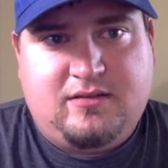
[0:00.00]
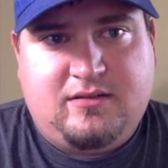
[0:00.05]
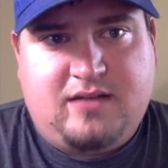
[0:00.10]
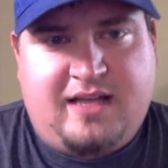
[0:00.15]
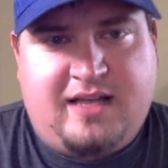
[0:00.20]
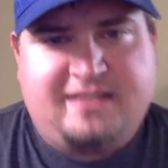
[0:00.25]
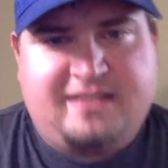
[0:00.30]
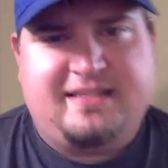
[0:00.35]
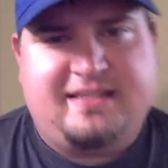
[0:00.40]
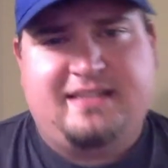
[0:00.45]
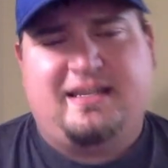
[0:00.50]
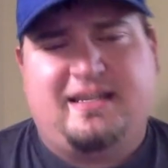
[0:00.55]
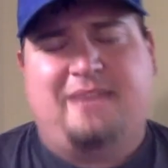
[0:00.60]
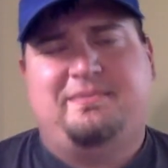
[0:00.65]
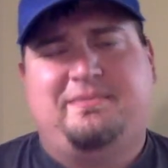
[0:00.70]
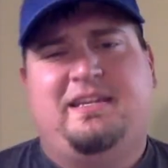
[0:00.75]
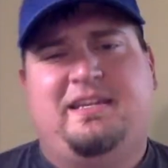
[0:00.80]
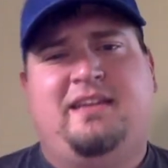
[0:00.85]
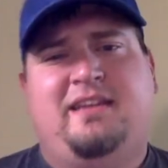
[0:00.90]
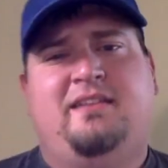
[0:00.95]
I say
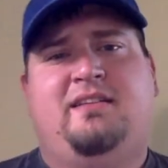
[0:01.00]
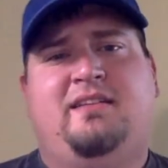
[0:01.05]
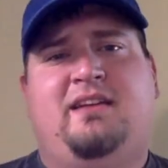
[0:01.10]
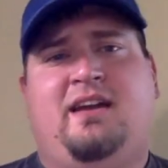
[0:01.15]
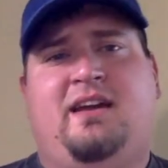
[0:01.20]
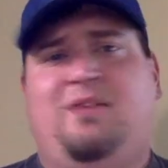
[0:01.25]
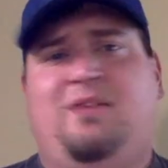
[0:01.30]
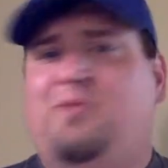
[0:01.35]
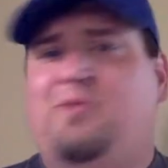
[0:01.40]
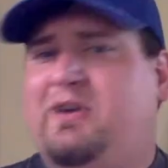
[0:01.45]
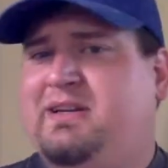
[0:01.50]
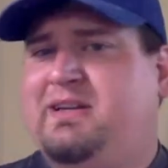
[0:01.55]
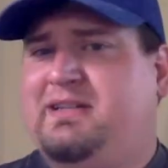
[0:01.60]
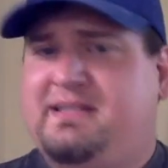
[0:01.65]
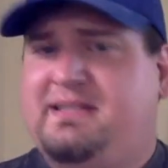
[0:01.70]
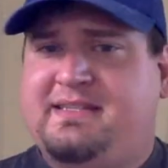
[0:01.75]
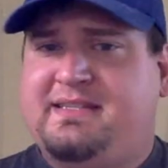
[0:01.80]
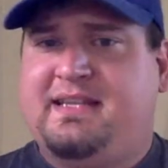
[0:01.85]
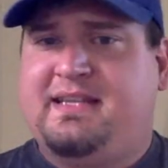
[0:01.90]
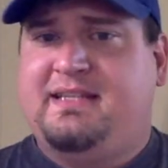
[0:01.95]
top 10. I wanted to
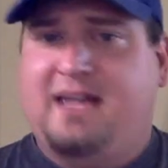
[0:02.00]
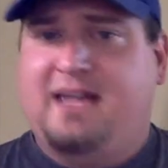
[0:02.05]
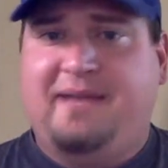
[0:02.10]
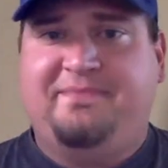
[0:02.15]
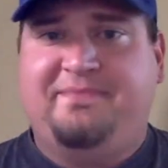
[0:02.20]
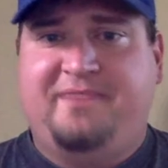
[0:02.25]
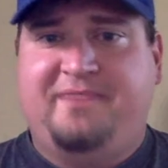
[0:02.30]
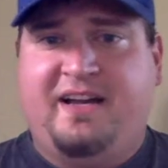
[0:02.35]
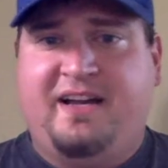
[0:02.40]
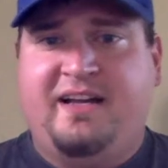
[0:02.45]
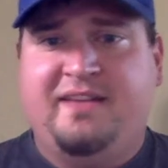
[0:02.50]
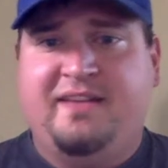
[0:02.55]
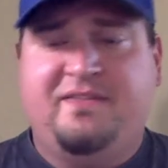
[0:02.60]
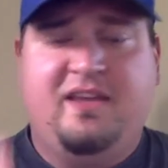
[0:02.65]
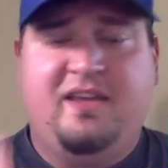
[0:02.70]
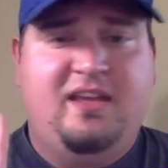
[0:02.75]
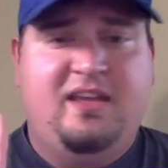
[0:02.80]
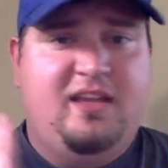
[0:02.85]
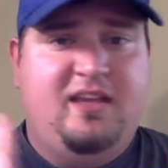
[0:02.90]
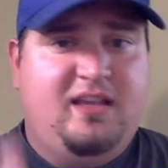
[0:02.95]
say top 5
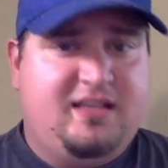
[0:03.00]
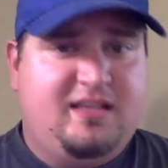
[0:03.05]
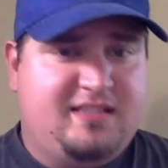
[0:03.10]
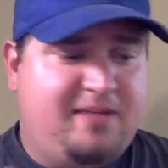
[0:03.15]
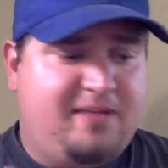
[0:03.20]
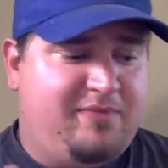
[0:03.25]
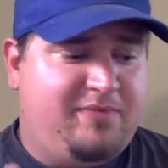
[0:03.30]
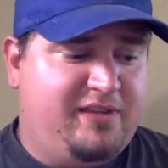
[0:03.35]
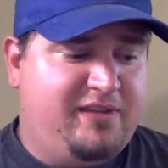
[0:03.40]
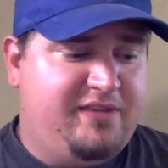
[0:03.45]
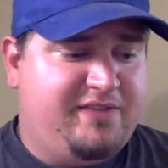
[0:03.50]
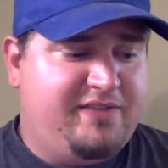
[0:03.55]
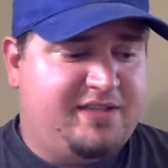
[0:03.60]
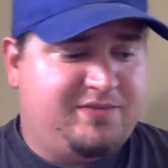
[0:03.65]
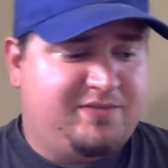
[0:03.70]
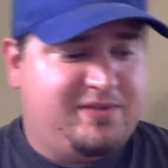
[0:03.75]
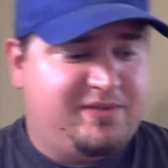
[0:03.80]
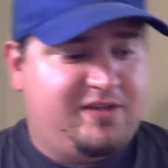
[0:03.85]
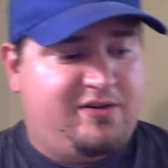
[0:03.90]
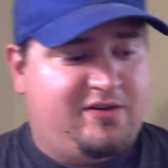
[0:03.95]
because I believe that's
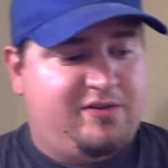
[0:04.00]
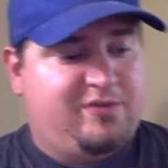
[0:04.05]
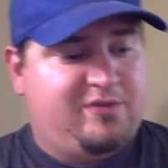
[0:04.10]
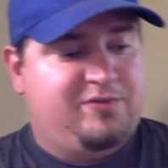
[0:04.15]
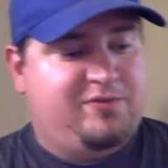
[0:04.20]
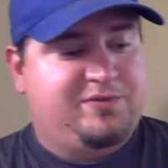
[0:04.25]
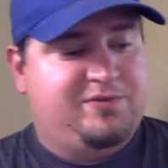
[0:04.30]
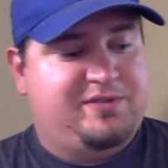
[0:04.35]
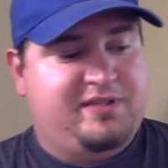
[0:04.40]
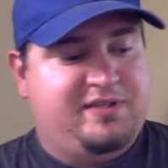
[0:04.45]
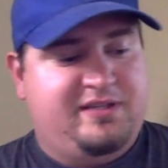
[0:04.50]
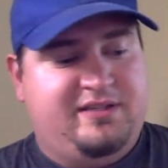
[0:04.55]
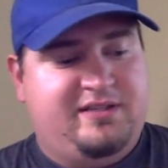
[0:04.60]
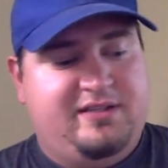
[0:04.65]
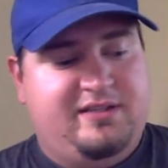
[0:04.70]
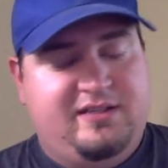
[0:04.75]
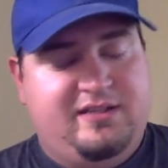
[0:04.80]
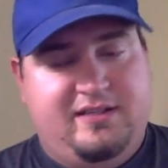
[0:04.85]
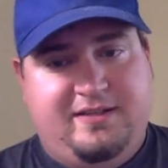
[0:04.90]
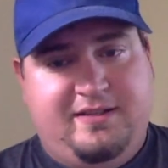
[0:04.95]
what the article said.
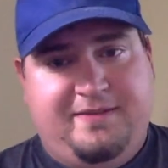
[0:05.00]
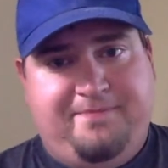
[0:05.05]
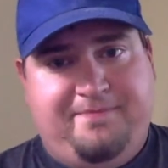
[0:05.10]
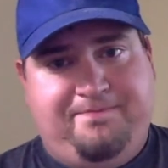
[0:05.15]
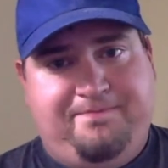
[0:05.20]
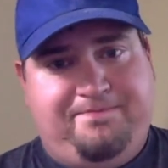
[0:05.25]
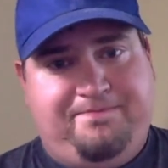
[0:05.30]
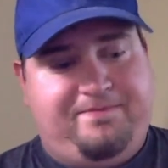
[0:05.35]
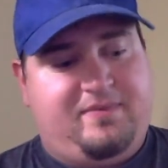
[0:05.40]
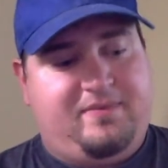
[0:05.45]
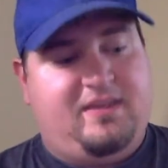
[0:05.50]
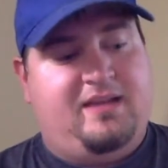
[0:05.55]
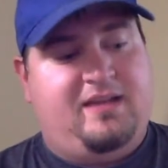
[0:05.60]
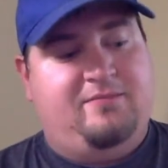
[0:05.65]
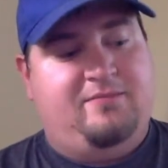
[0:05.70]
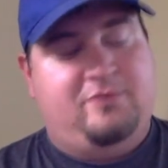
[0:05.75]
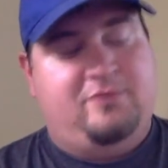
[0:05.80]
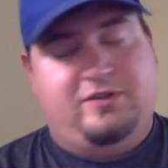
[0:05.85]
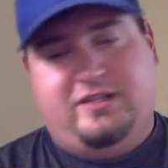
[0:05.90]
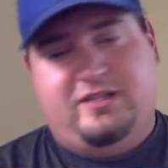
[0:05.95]
I'm
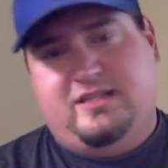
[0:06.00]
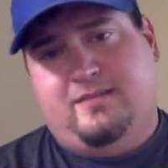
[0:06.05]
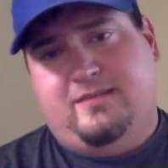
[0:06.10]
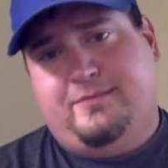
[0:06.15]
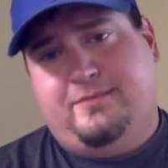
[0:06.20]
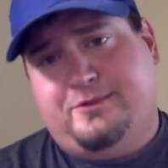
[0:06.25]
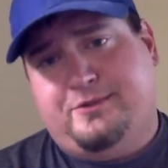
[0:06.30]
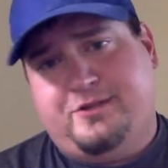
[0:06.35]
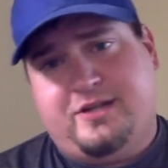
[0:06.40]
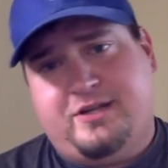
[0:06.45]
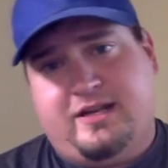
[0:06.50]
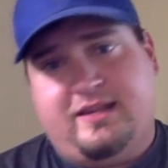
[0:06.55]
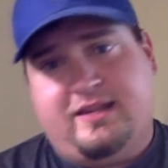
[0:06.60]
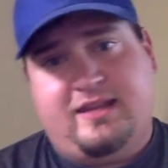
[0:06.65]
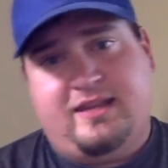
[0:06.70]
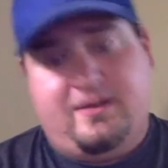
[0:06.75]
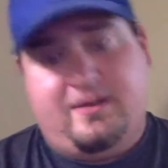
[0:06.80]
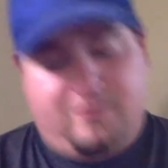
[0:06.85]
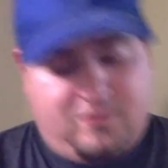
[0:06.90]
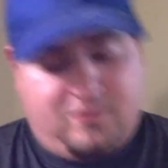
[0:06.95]
going to double check
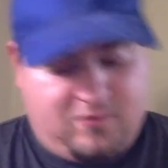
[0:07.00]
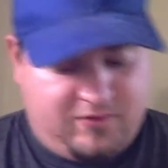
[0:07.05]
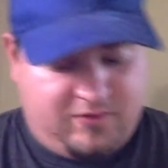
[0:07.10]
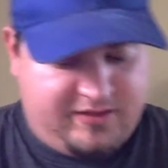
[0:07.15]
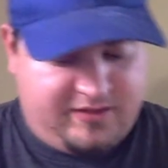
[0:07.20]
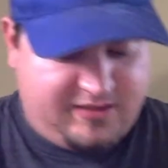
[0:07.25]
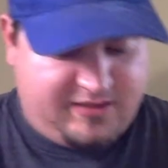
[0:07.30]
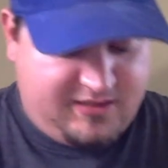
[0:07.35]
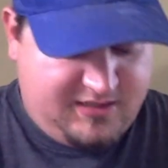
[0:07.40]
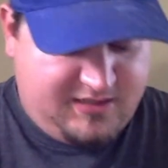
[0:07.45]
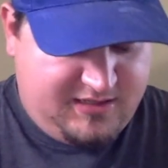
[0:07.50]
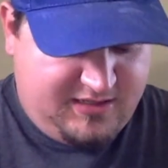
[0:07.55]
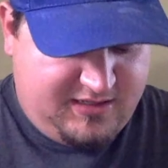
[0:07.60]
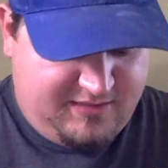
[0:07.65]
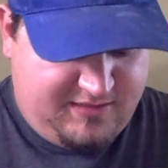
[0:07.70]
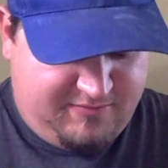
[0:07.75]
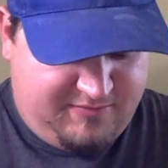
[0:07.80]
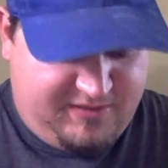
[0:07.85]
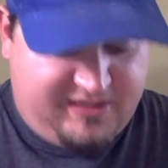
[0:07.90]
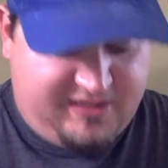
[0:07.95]
that real quick.
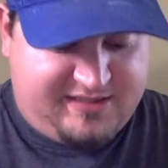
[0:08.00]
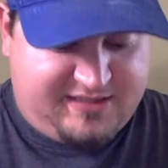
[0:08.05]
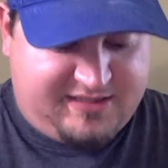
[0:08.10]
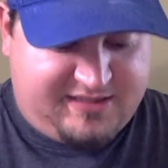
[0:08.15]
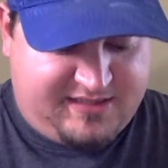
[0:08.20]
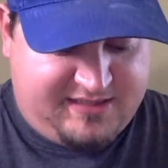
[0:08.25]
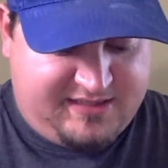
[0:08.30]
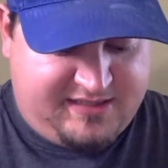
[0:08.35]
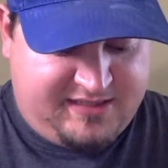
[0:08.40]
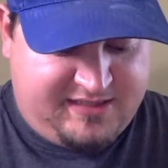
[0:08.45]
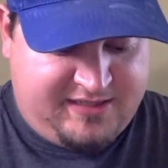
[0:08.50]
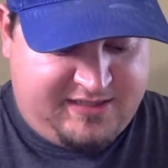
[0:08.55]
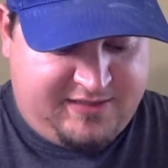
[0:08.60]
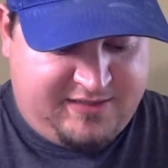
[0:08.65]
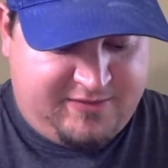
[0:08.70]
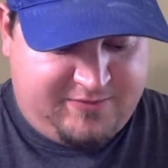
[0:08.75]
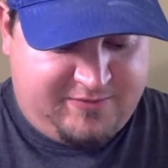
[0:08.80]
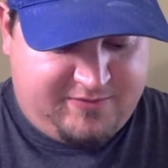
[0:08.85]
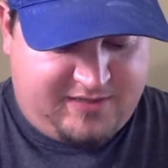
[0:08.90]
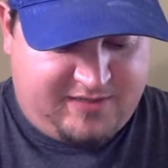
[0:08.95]
Well, let's
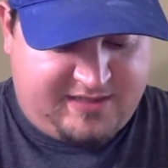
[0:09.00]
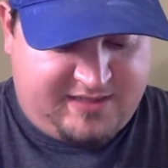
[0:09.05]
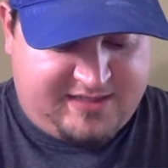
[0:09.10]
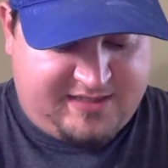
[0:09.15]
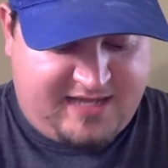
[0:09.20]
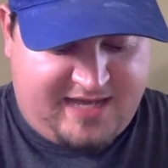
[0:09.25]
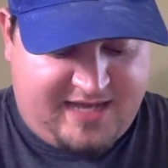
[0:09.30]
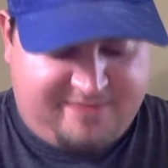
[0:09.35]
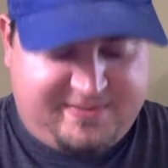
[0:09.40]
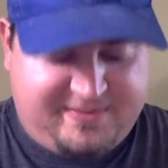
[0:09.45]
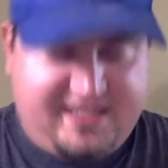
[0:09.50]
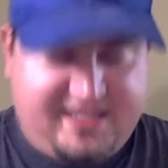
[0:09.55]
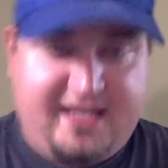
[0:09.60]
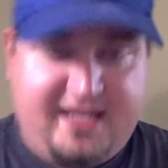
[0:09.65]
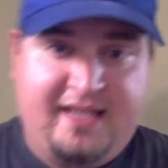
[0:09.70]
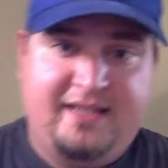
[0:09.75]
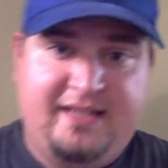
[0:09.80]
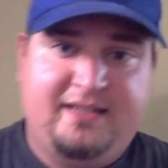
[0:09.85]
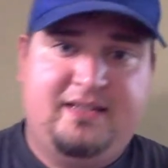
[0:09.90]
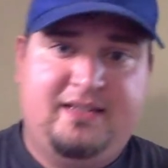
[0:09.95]
continue. A top
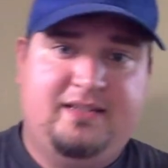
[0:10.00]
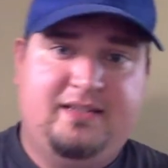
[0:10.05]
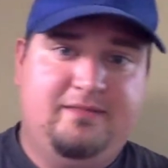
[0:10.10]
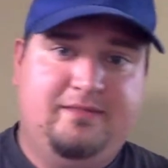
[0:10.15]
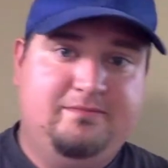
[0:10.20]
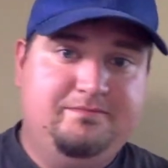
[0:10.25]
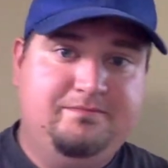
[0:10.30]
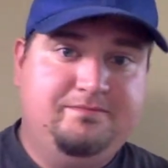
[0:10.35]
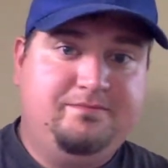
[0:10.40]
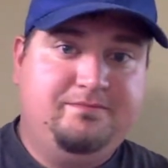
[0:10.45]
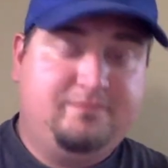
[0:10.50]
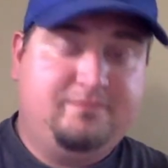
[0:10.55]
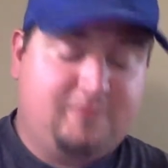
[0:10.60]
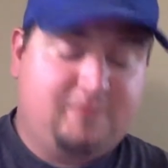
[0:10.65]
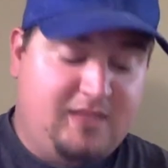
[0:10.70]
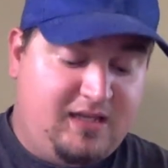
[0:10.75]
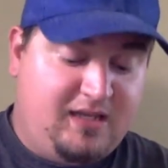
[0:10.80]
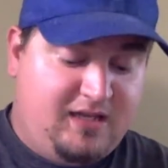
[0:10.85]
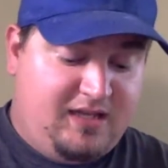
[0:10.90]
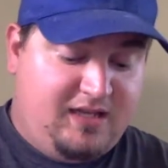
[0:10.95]
10
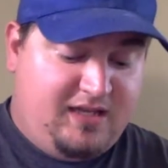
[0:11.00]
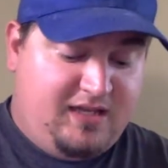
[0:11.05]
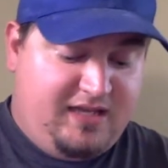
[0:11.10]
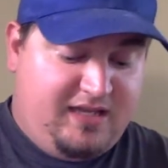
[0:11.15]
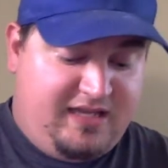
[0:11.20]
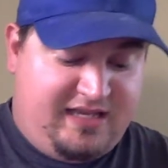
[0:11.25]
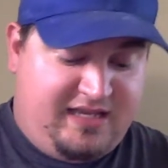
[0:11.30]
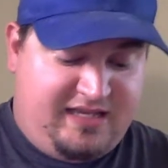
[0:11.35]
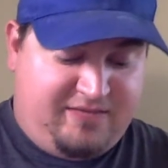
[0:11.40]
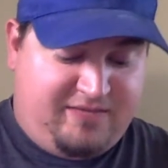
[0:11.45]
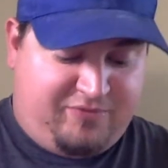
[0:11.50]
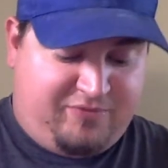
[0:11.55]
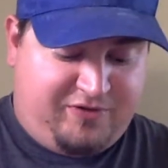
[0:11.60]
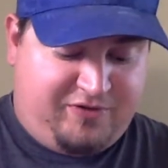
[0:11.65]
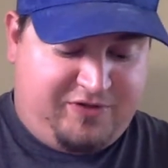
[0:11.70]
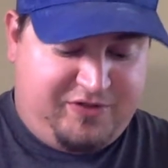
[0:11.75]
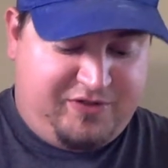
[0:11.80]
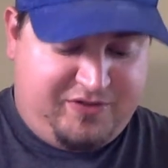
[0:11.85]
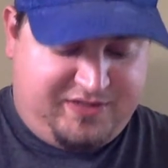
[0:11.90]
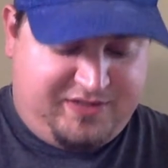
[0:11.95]
in
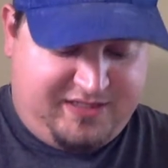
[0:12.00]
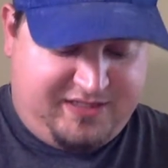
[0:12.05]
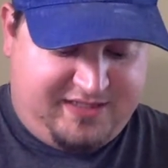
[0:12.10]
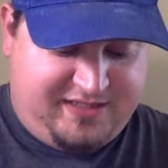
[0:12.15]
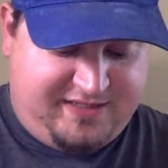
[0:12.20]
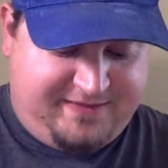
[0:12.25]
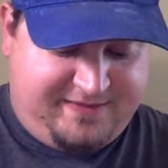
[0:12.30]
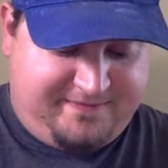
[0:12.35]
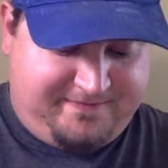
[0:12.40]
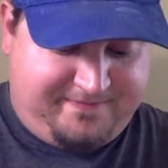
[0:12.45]
producing